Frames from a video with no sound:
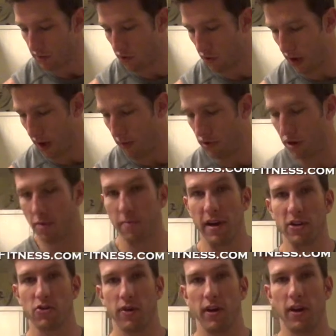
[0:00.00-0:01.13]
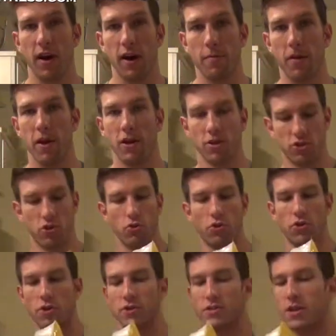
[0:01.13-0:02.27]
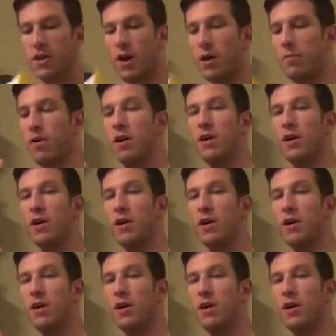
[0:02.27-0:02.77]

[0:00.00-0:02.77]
I'm going to grab another measuring cup, two-thirds a cup,